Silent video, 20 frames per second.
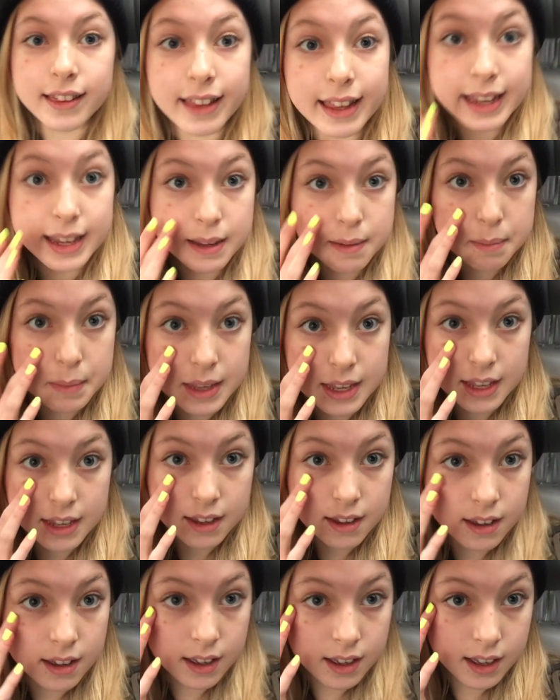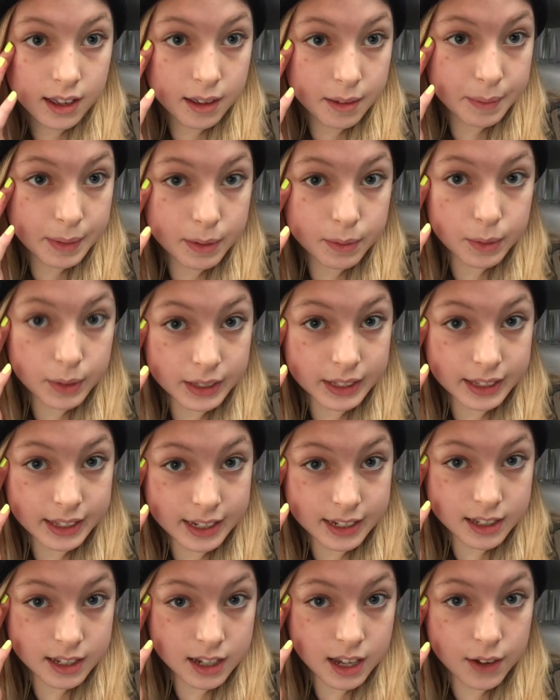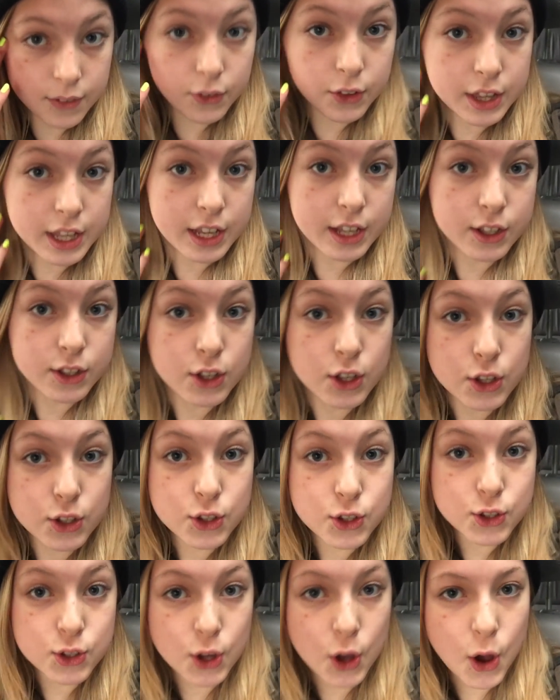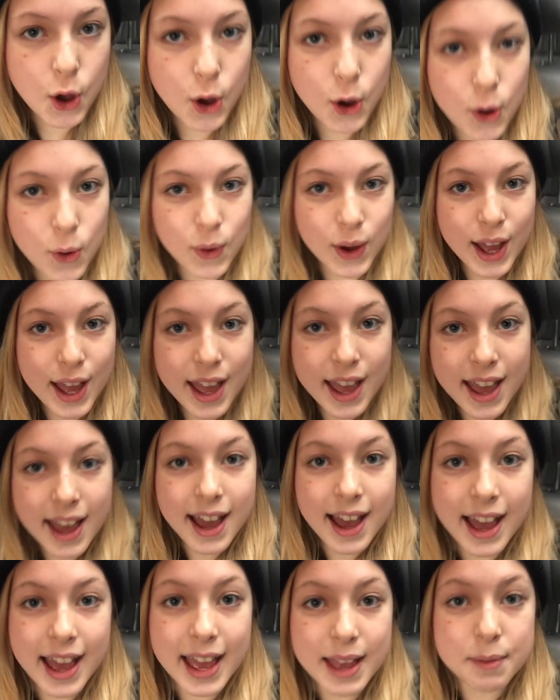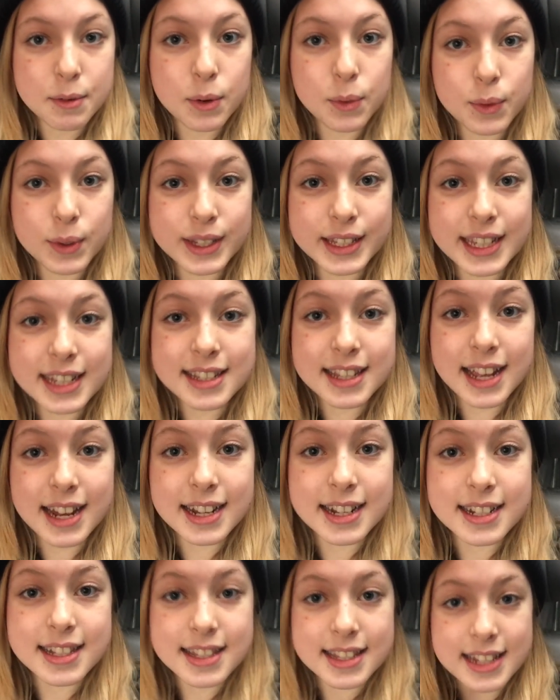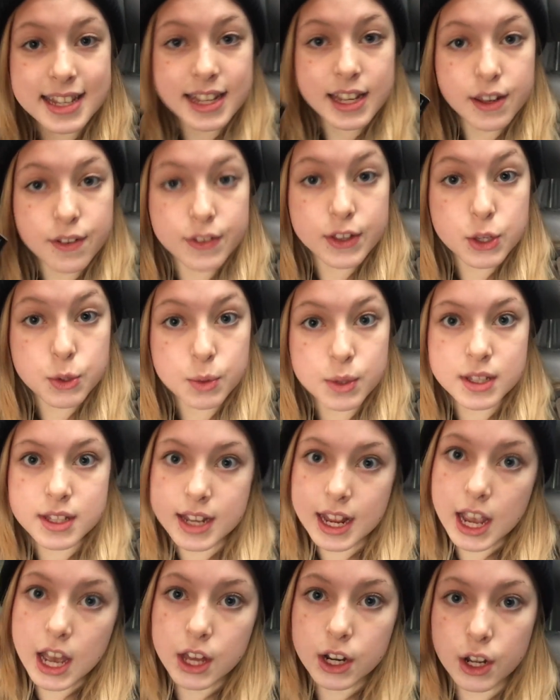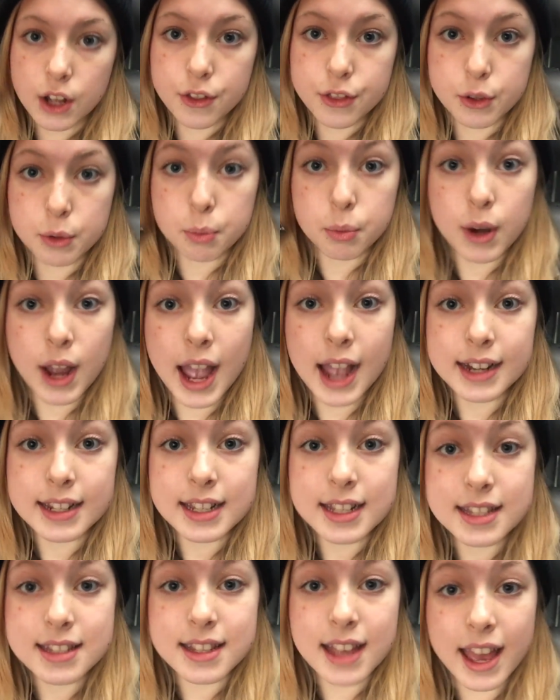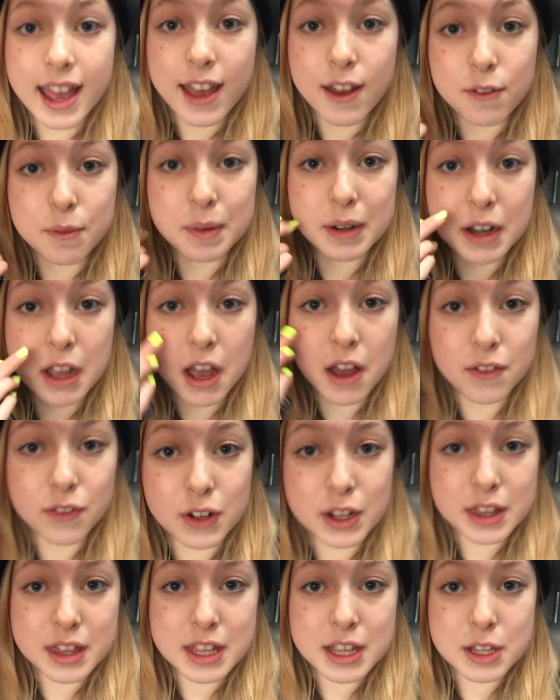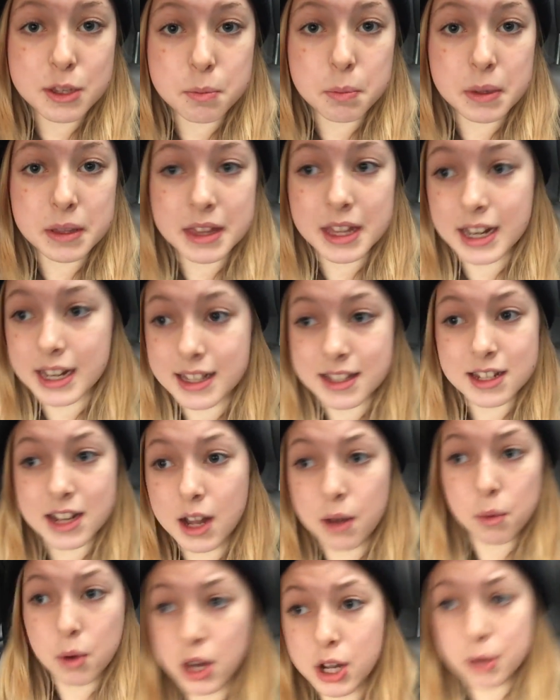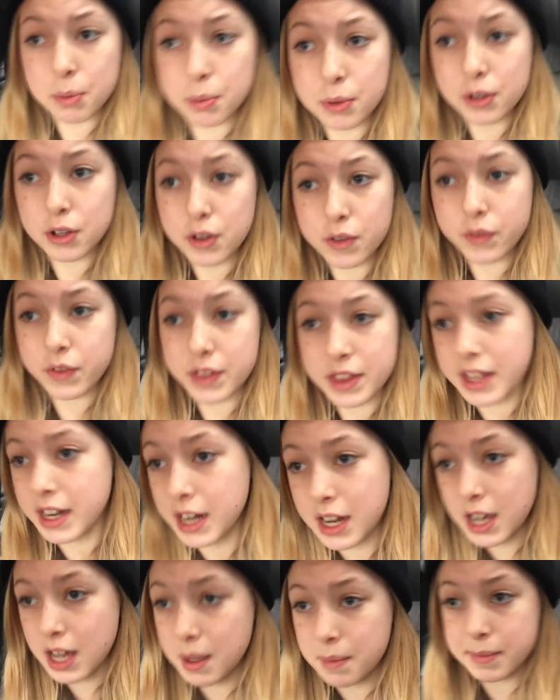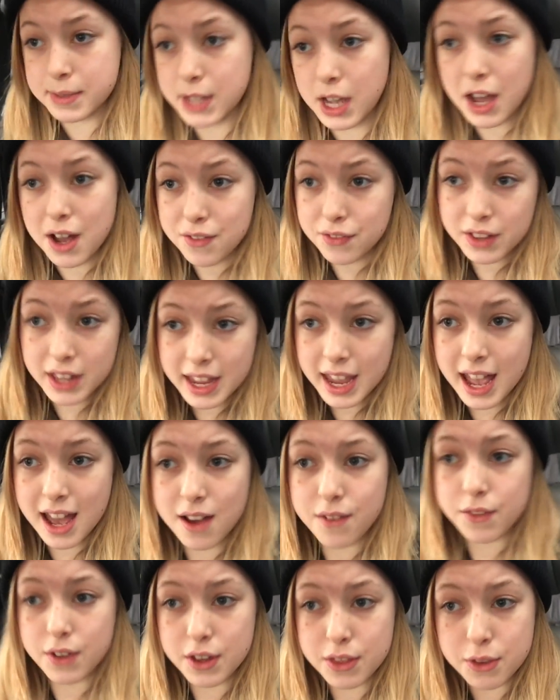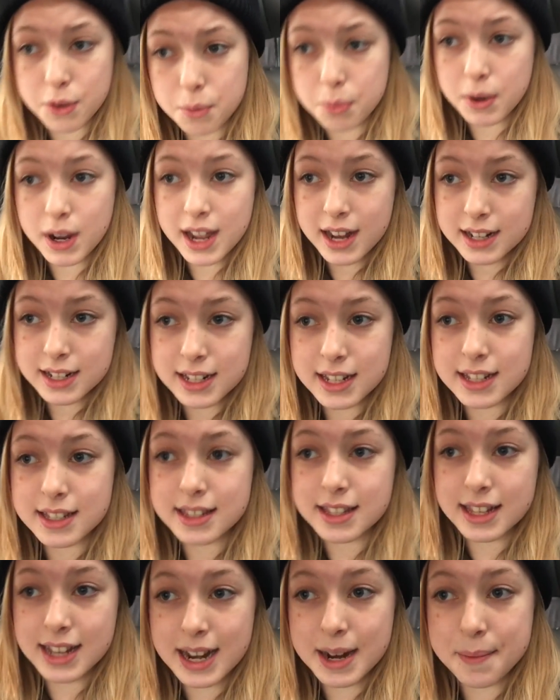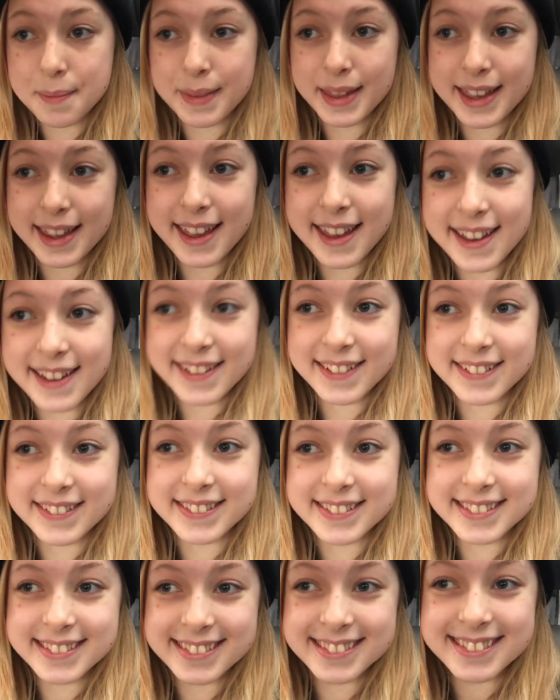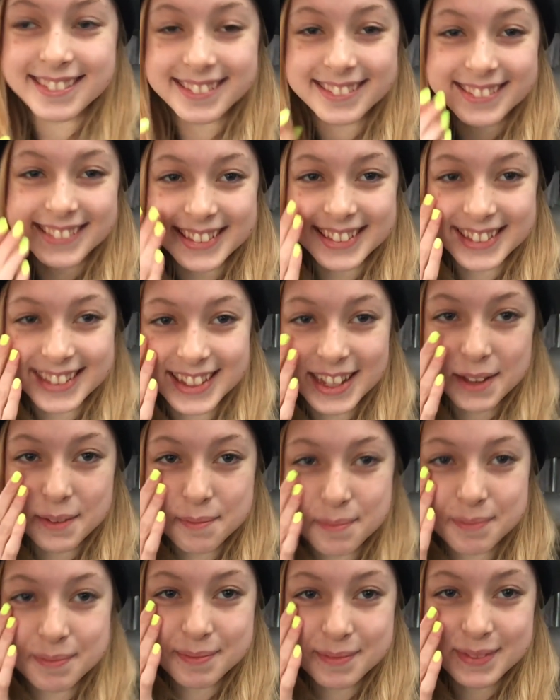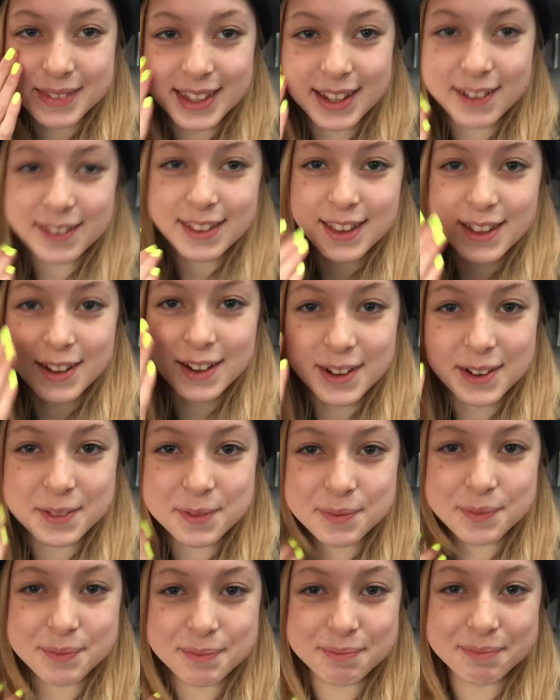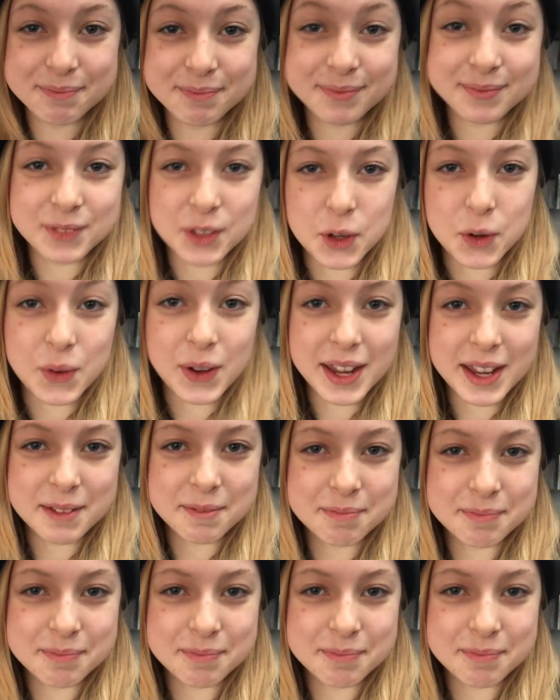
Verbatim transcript: like me. Um, I'd really like to cover these so I'm really excited to see if this will stay on all through practice. I have been covering these but then it's not waterproof and then it comes off like halfway through practice and I'm like oh Yep, there they are. Great.